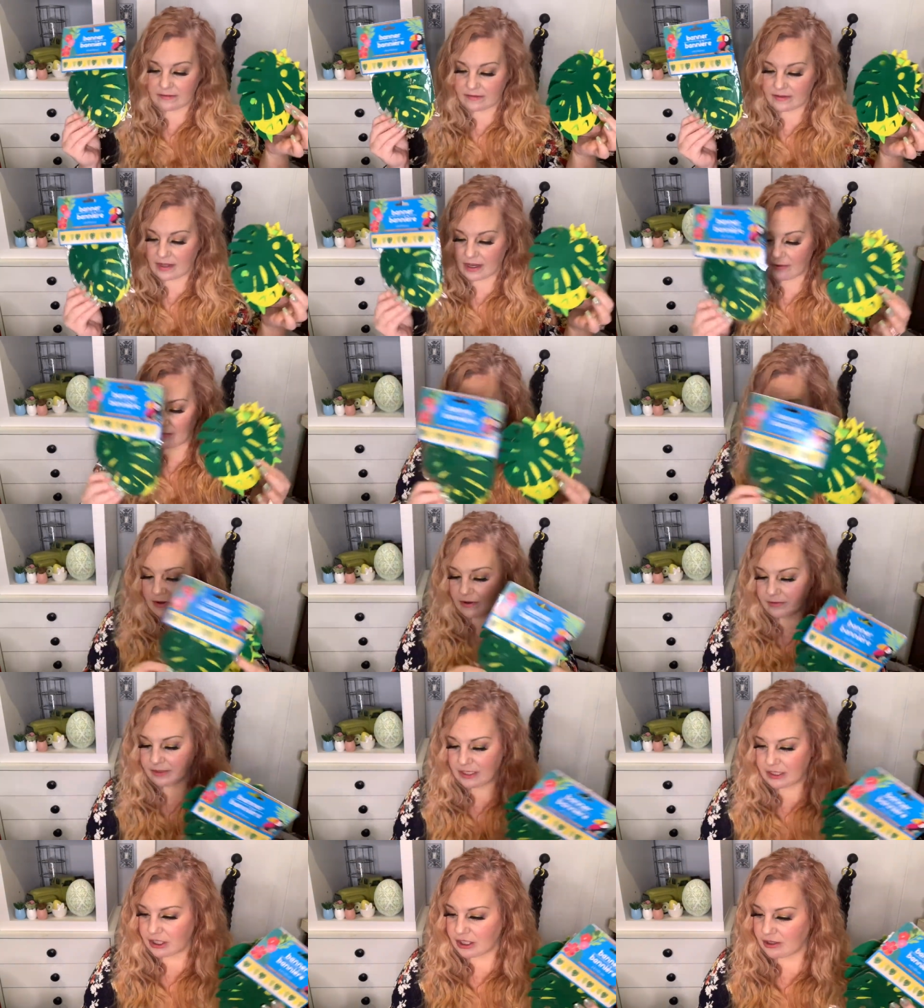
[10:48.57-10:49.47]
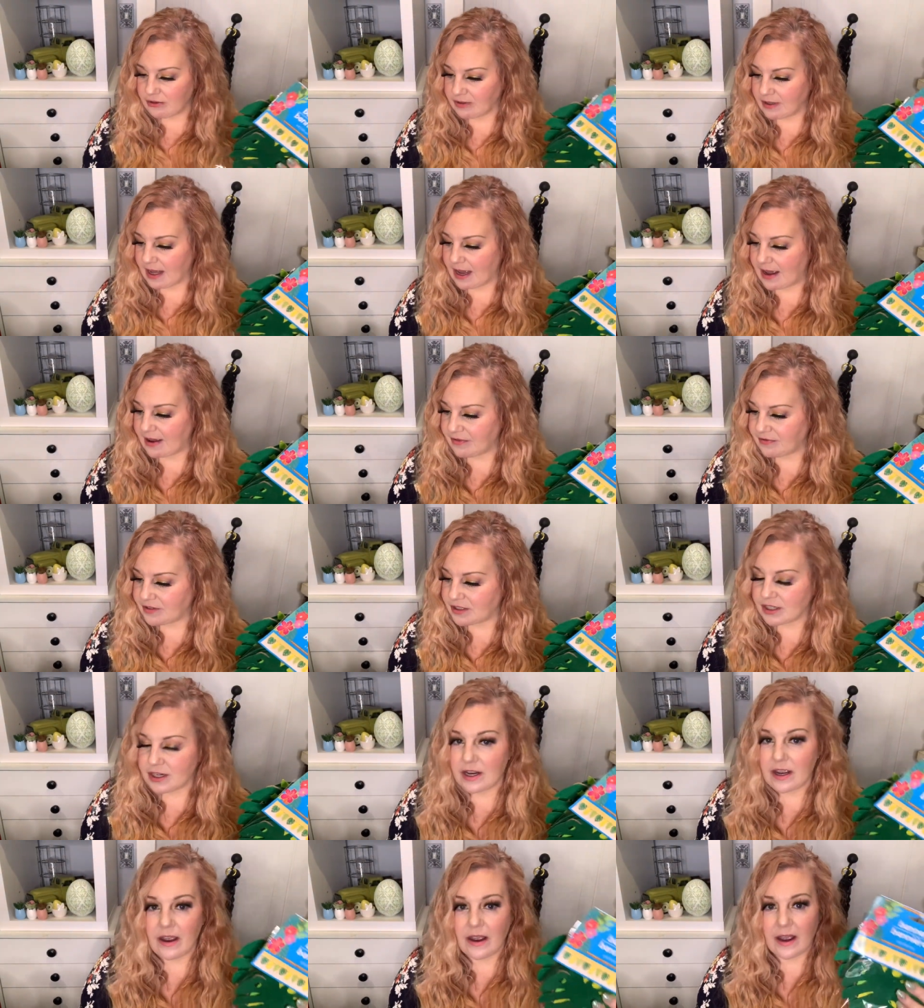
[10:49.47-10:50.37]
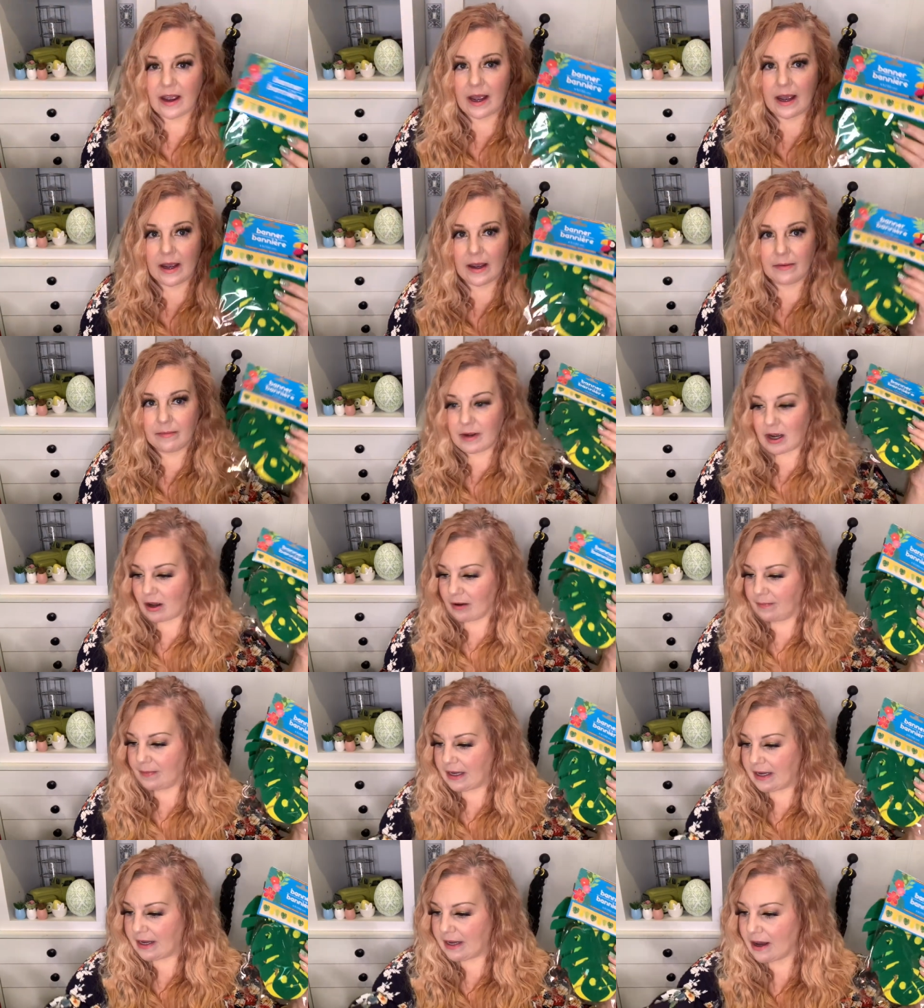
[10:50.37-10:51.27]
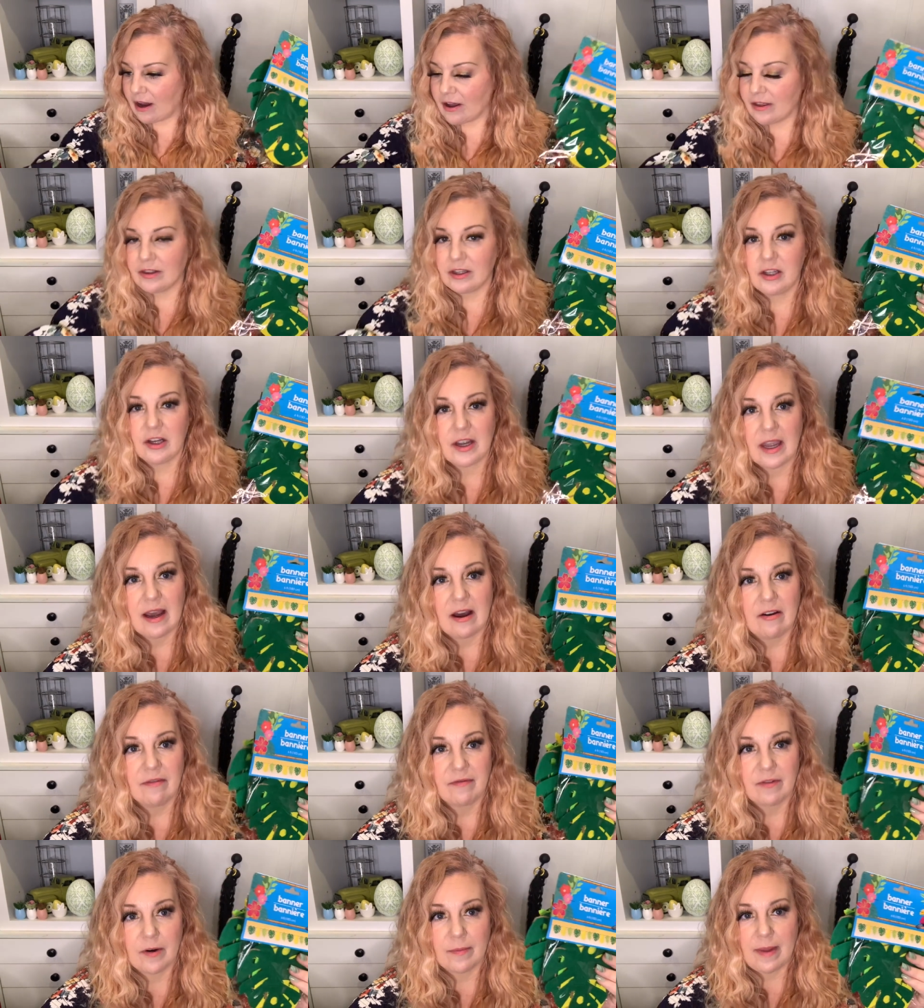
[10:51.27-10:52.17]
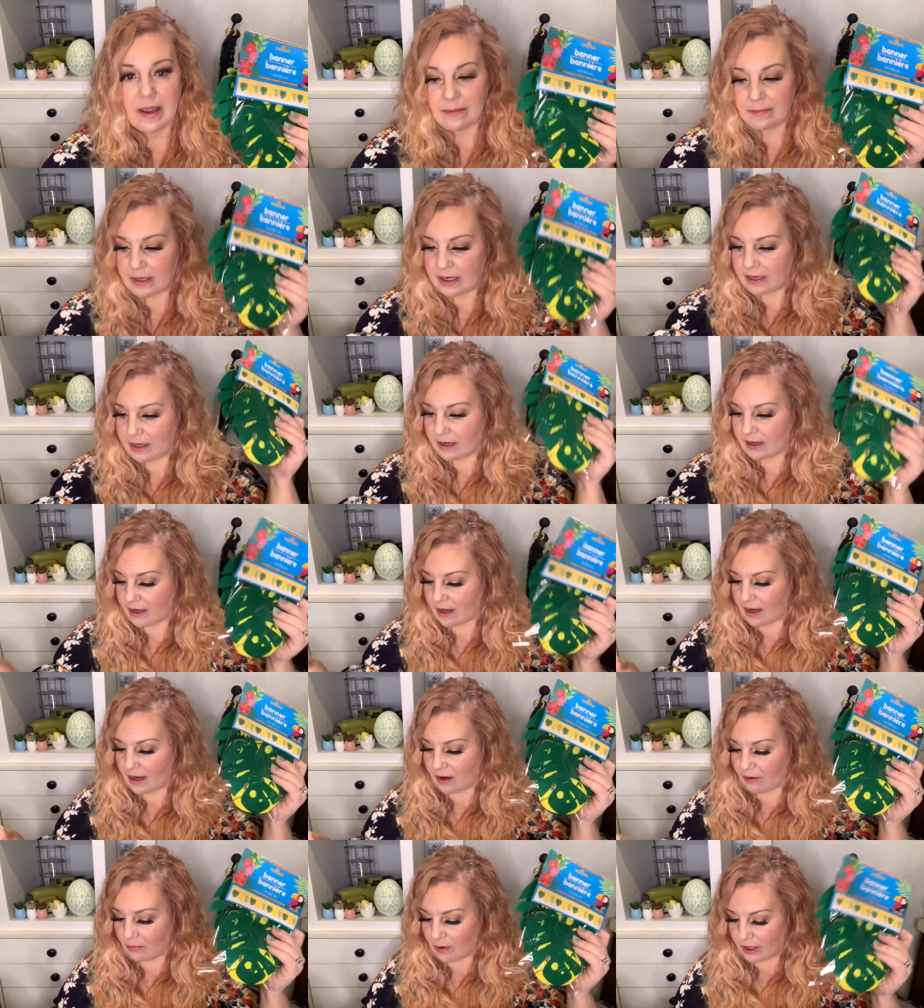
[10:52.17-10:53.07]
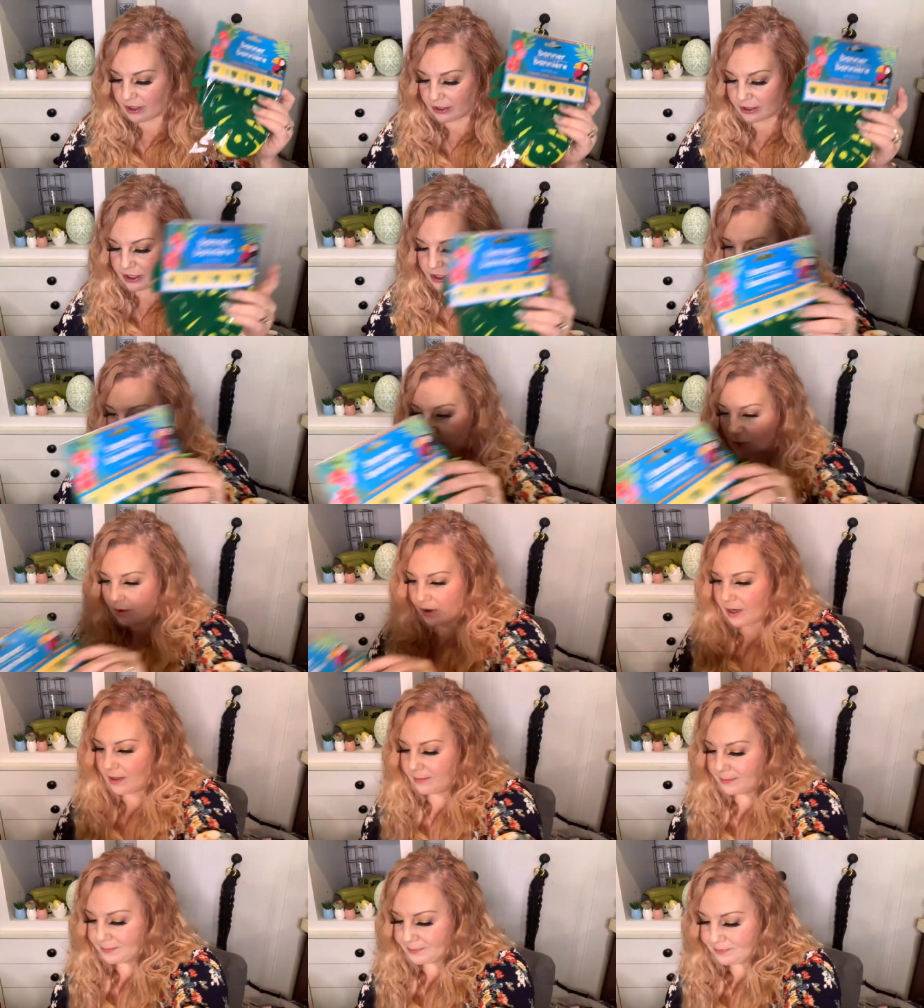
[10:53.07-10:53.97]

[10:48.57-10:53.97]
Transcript: They were the only two left. I'll be on the lookout for maybe one or two more.